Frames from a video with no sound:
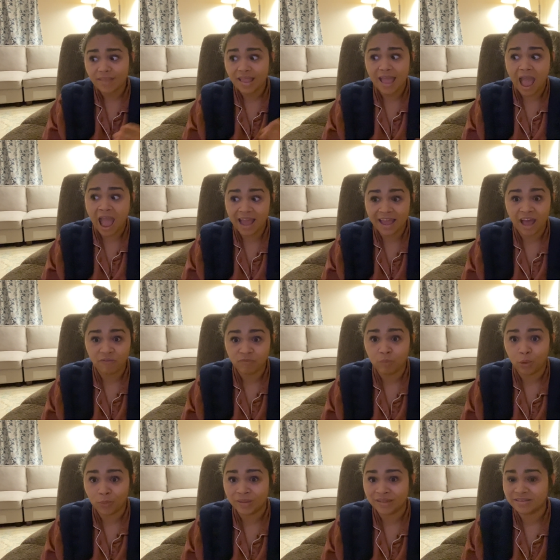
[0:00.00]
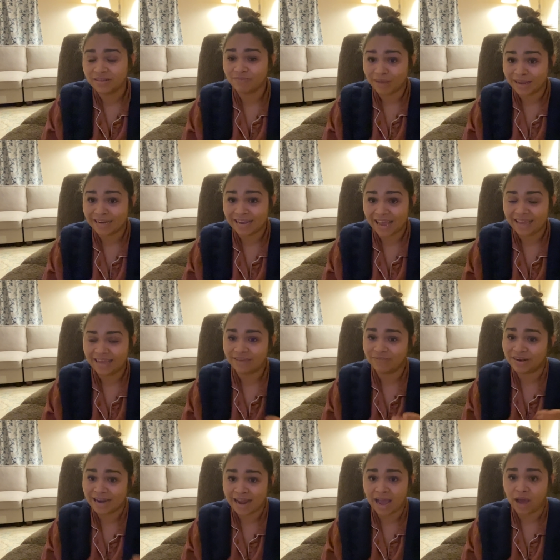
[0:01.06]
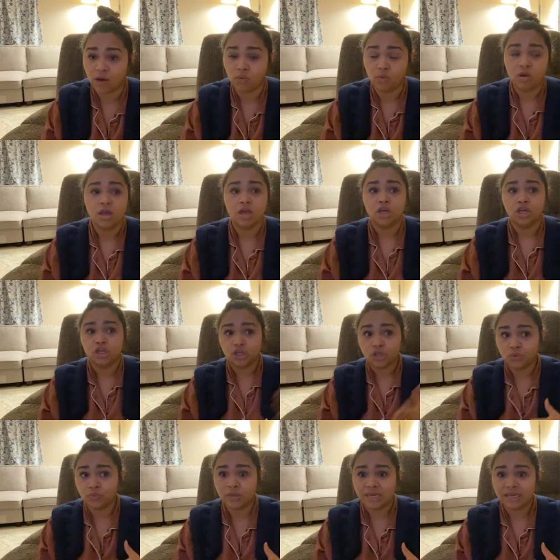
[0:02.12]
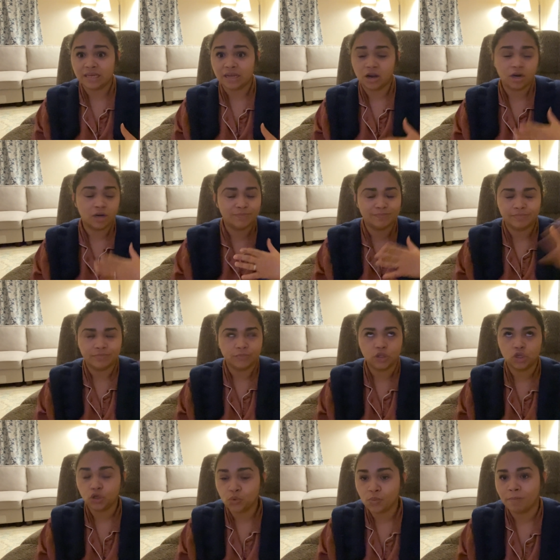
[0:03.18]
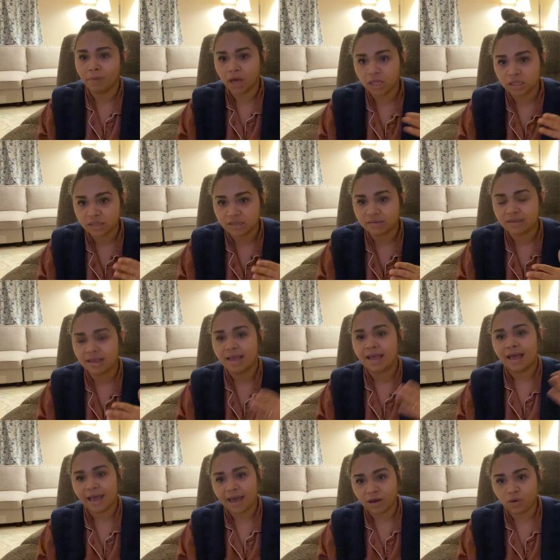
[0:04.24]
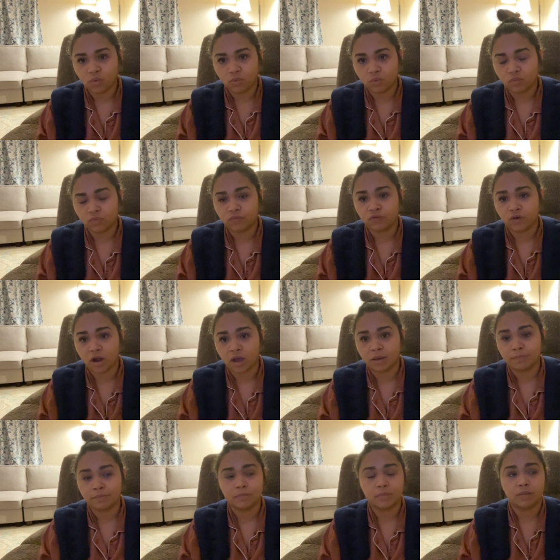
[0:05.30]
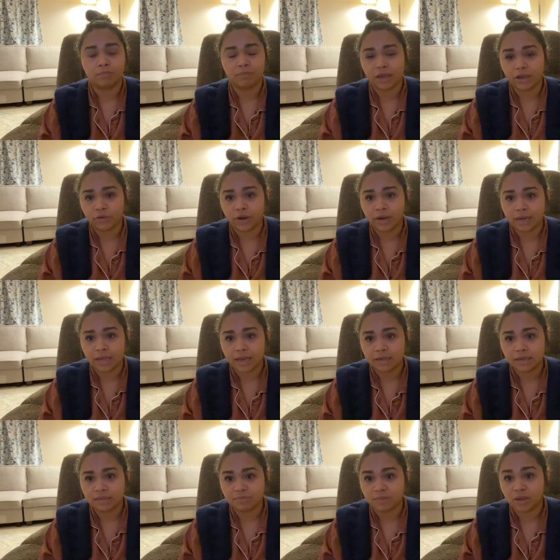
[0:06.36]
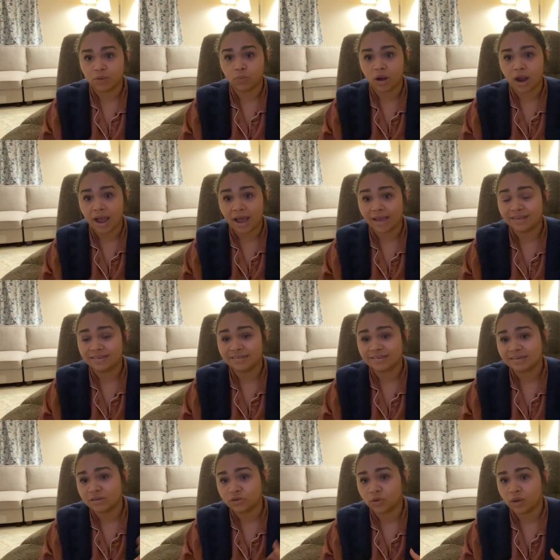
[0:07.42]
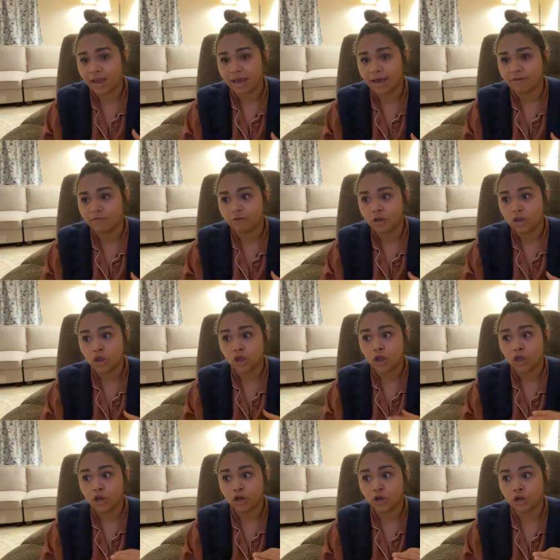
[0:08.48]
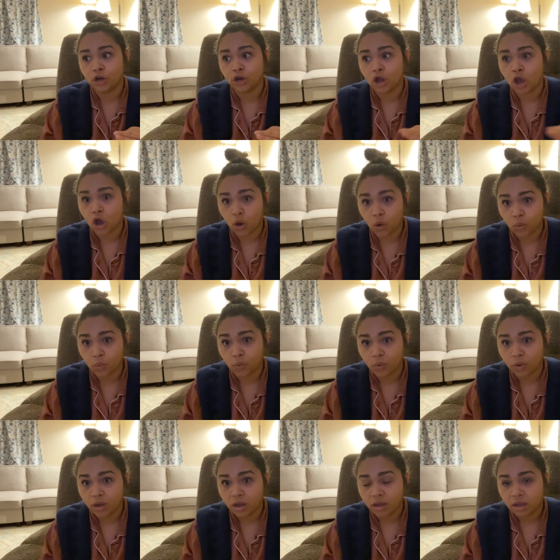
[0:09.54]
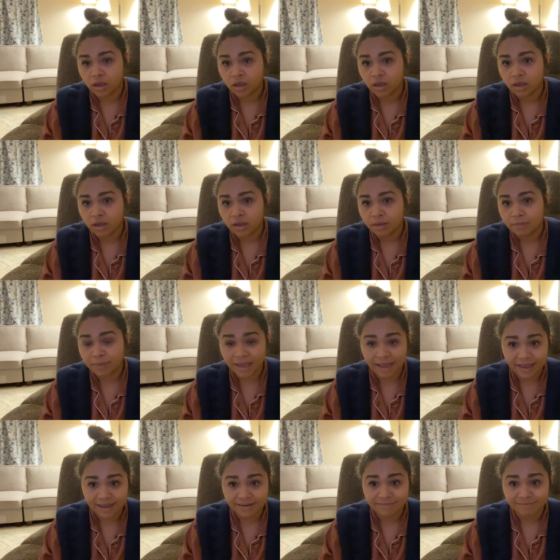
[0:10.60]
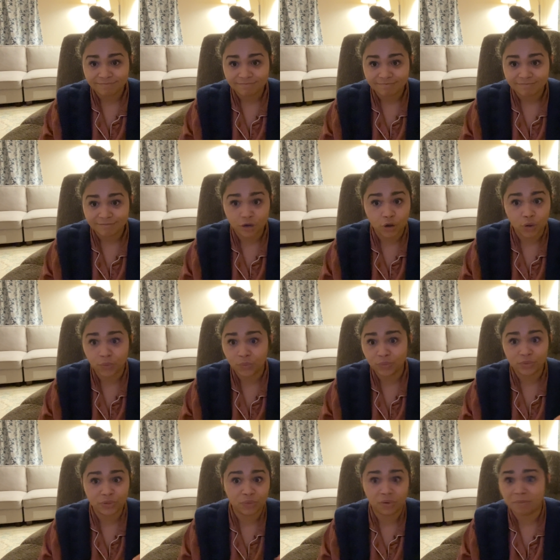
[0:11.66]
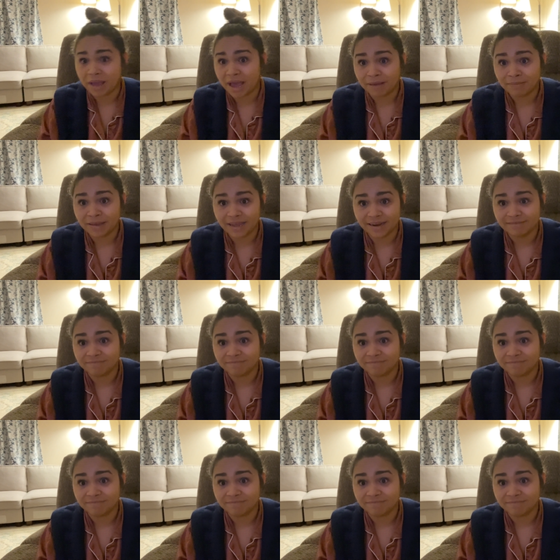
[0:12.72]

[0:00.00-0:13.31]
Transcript: I have moments of my day, even now, 2 months out from my craniectomy, where I still have no pain, no lower back pain.